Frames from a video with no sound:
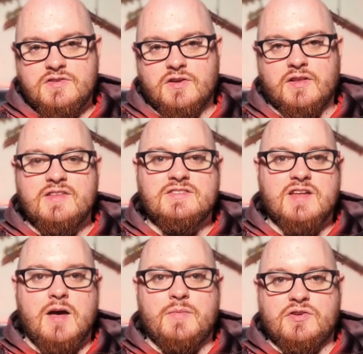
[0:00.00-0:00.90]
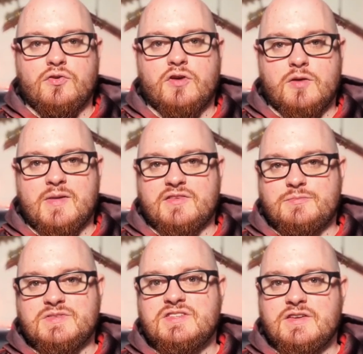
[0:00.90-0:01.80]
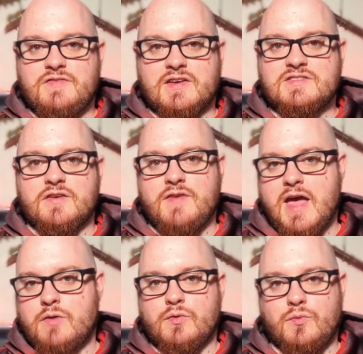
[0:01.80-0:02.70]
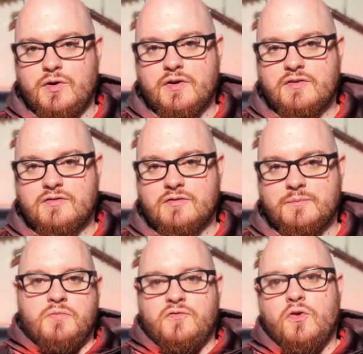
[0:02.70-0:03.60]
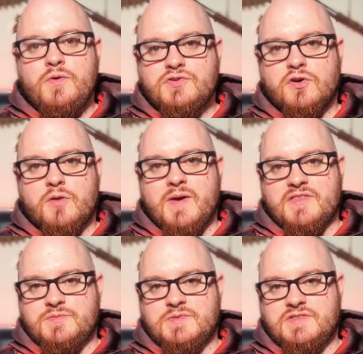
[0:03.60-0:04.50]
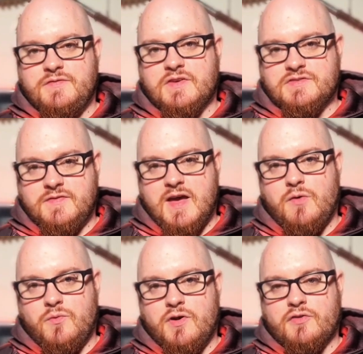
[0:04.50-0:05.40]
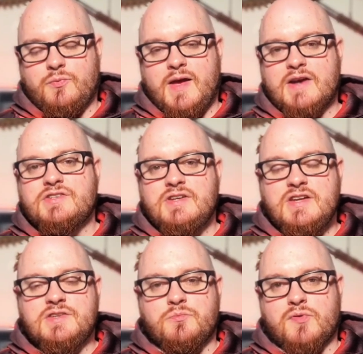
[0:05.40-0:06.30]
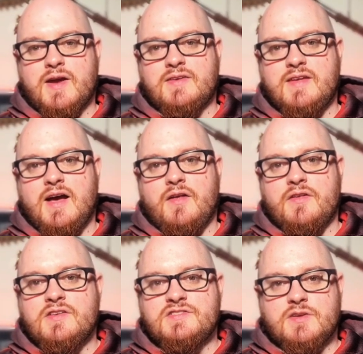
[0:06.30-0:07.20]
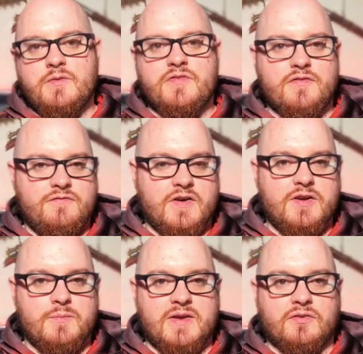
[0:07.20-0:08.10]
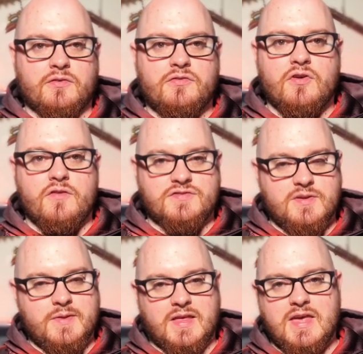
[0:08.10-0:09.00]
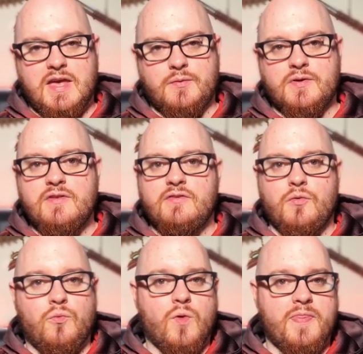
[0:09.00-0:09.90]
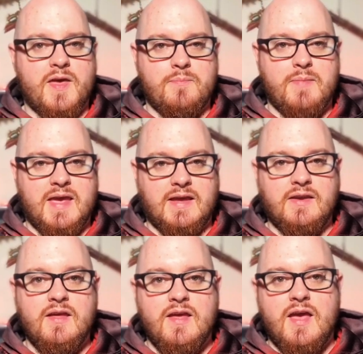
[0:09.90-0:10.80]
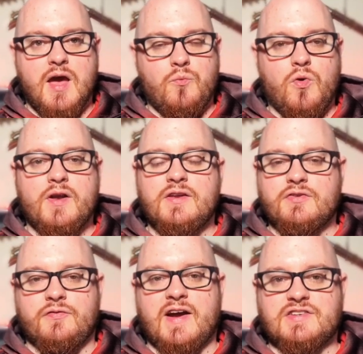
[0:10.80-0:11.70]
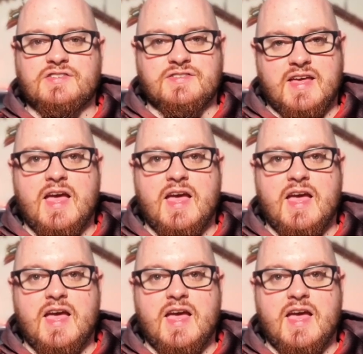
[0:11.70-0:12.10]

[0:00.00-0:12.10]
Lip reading: So let's start by talking about the specifics of how it works. Before we talk about the specifics of how it works, we actually need to break down some of the fundamentals of some of the keywords, what they mean, and what interactions